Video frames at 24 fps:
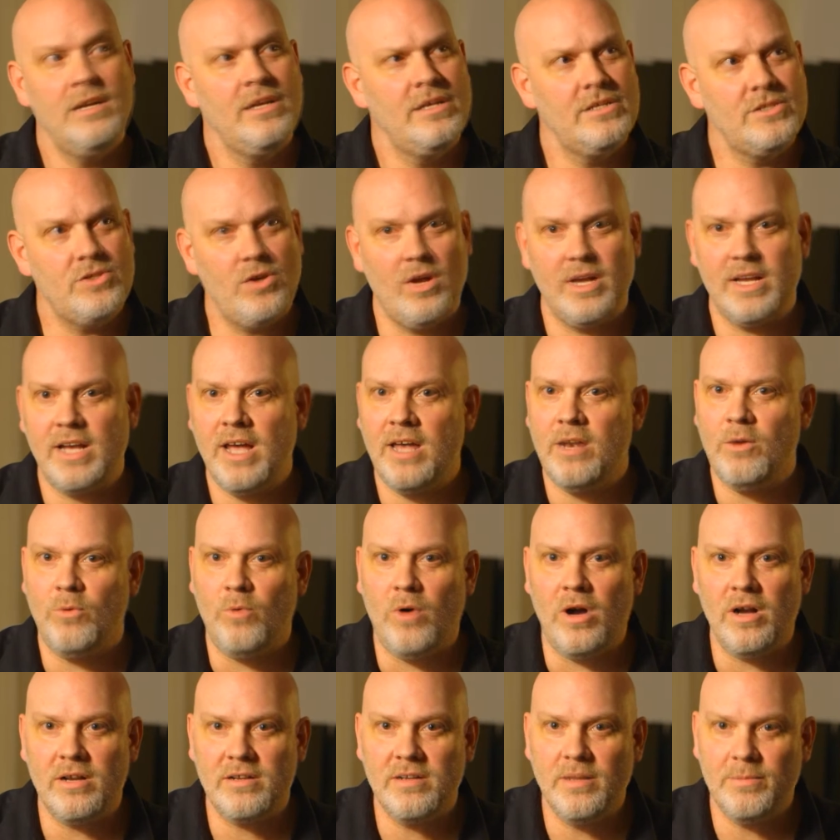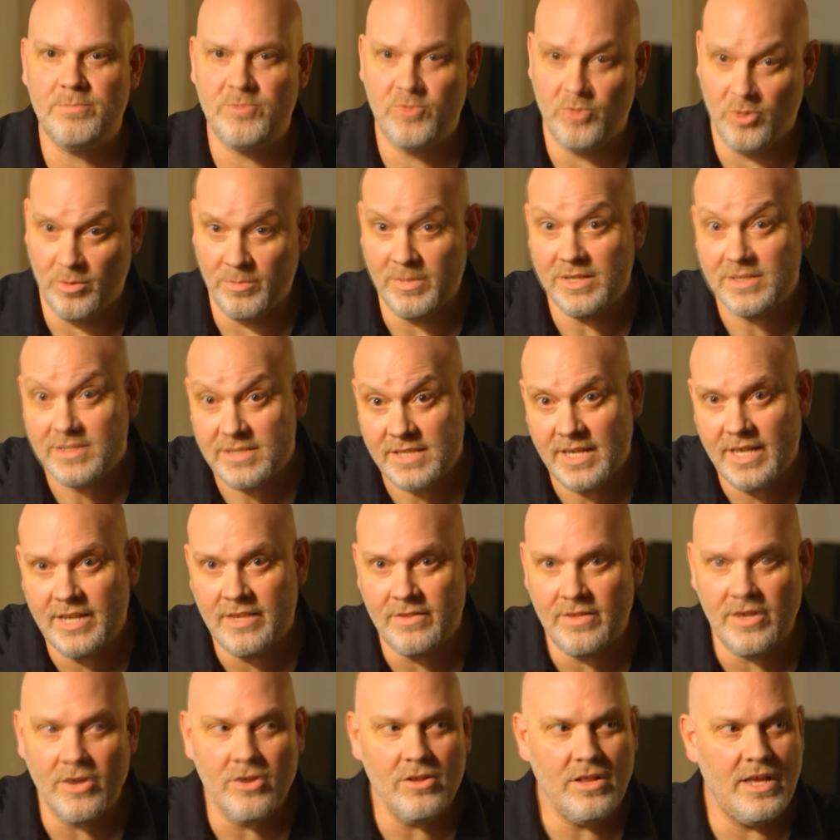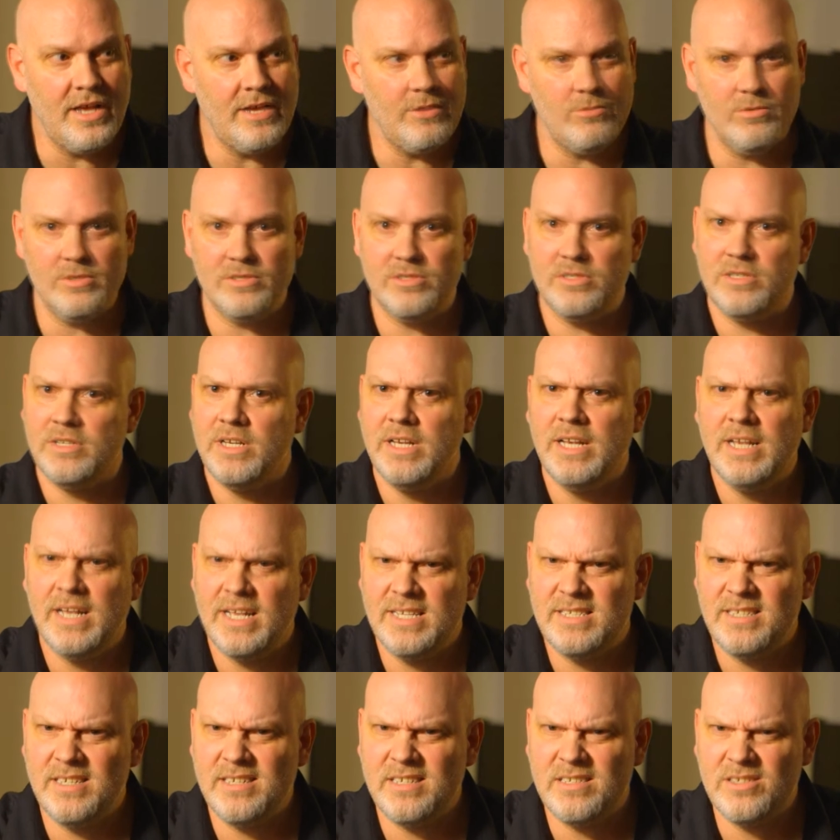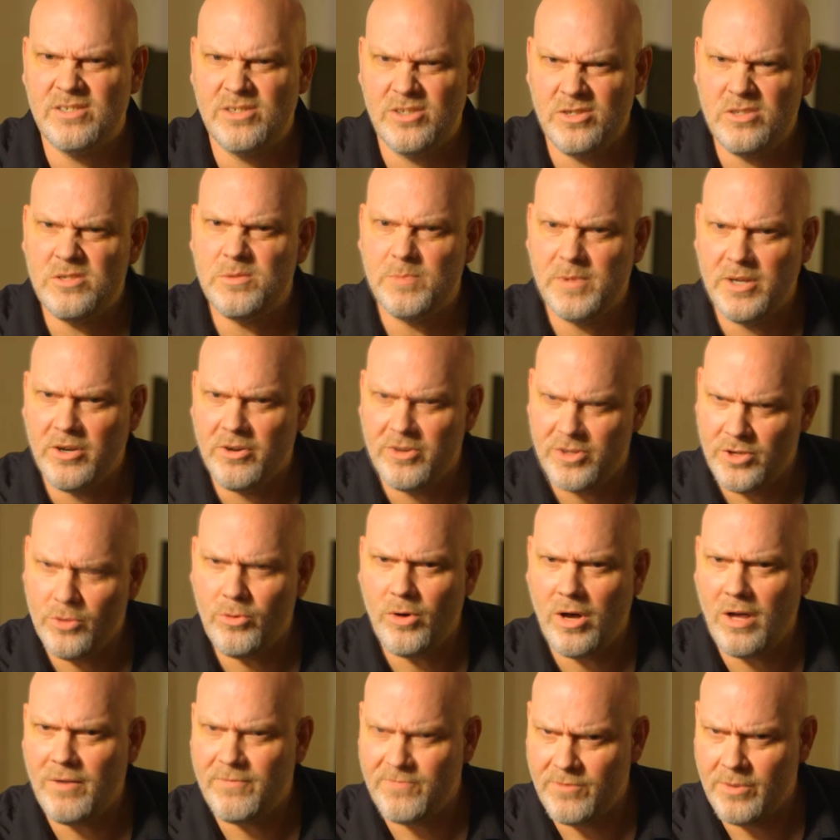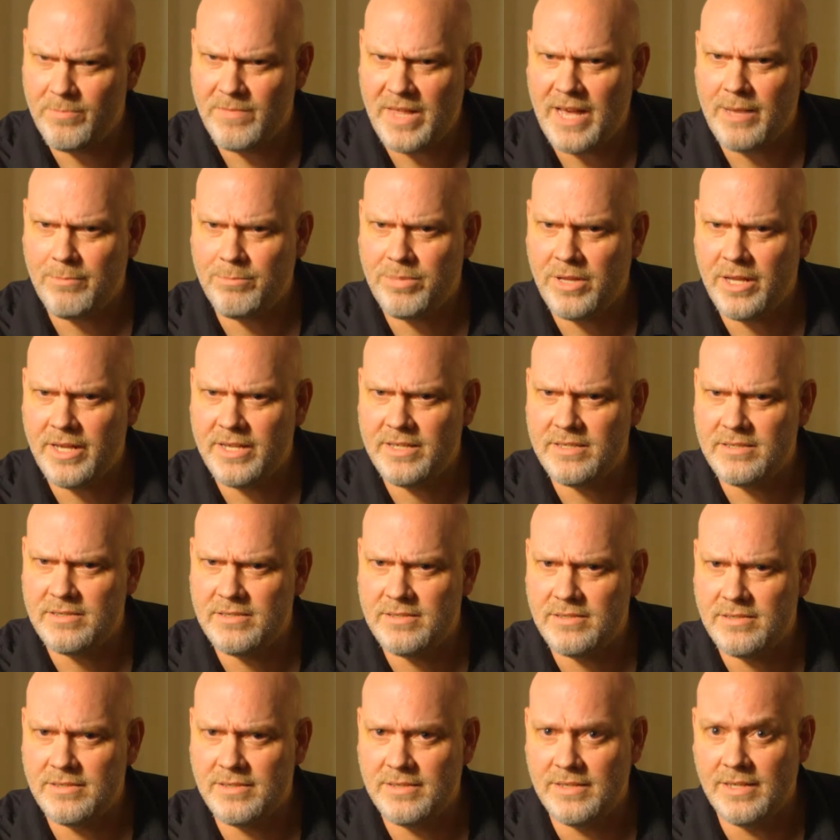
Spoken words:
So I kind of walked up to him and said in their language, I said, "Excuse me, are you all from that place?"